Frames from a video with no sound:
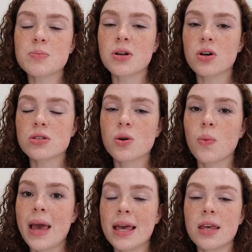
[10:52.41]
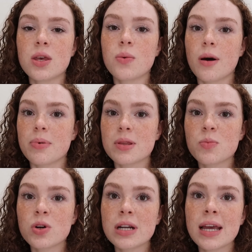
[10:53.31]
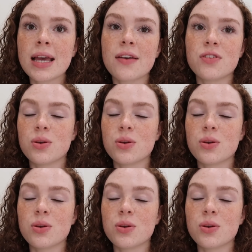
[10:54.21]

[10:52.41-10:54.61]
but also waking you up in the morning if